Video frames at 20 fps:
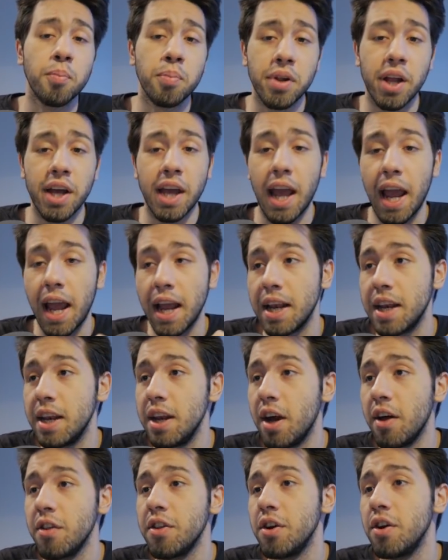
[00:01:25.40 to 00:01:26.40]
play
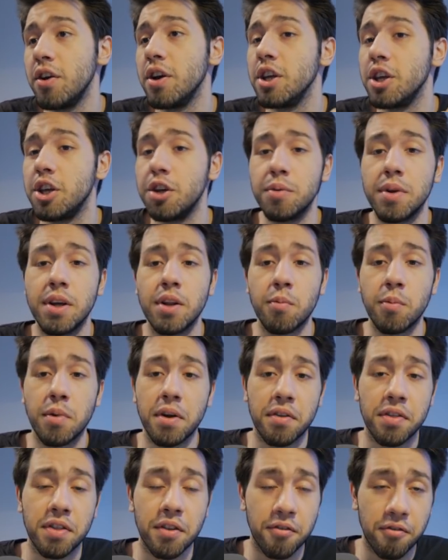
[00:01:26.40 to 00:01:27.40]
another unit
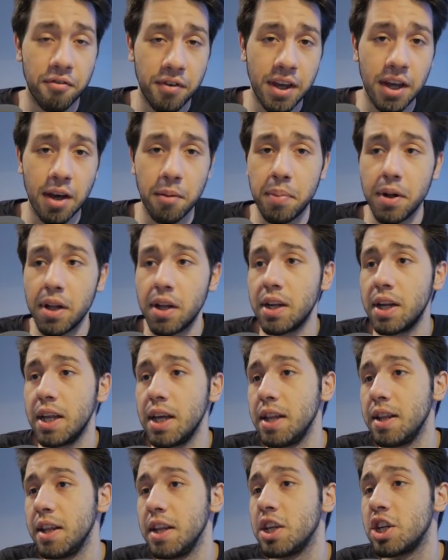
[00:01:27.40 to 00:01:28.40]
with the Fee
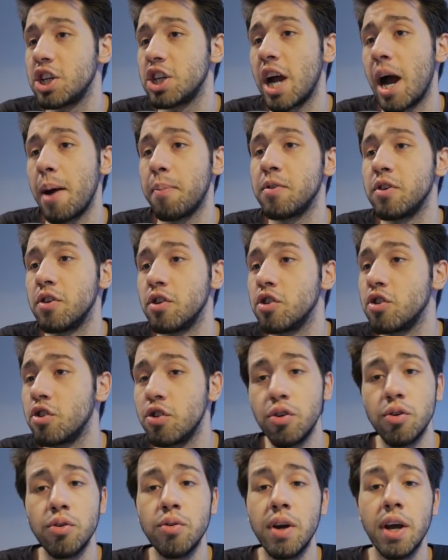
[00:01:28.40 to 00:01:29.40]
ability, the chapter
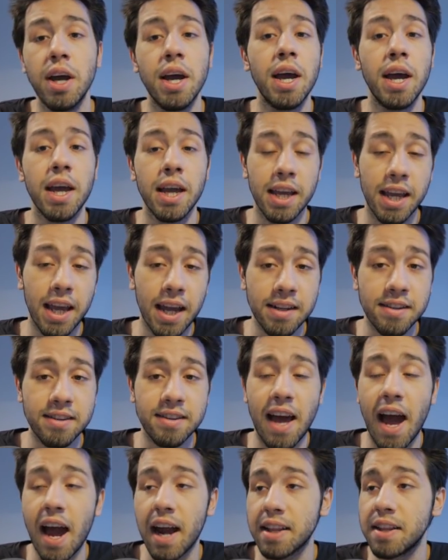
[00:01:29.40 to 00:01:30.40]
2 gets
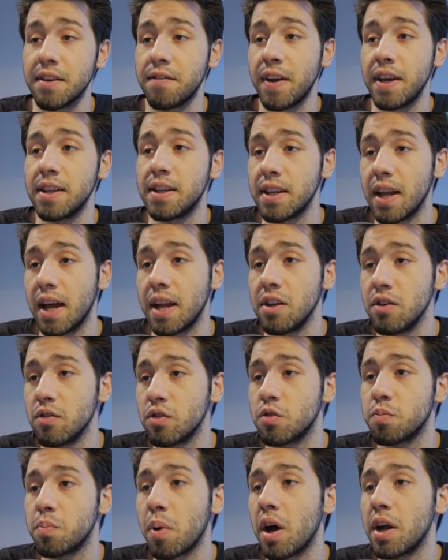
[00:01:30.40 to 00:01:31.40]
activated and you
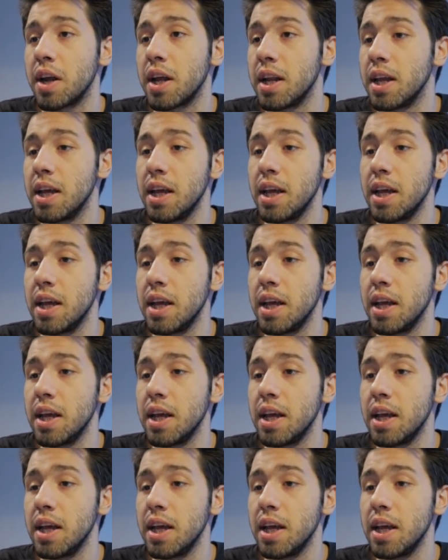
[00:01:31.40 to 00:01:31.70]
spawn an